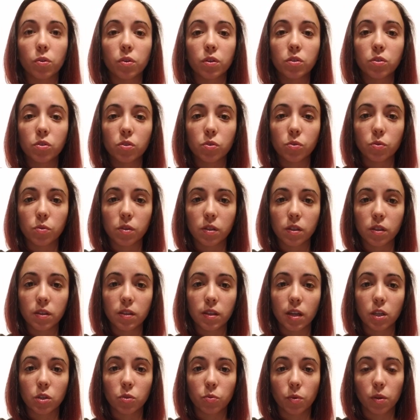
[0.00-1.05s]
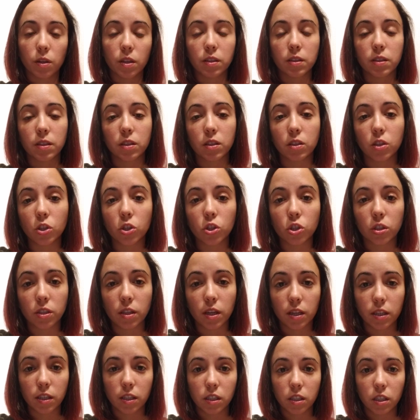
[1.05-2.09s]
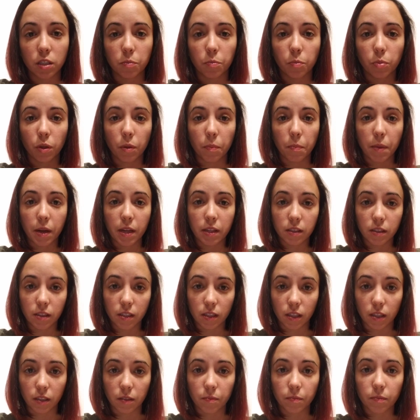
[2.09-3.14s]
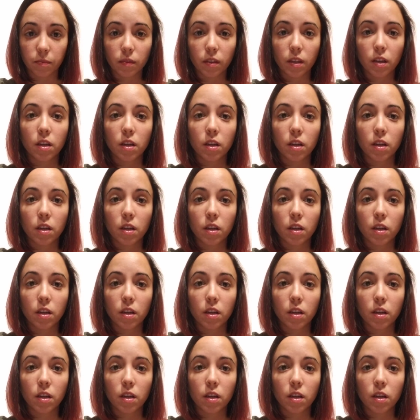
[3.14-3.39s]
the students as well as the teacher that is implementing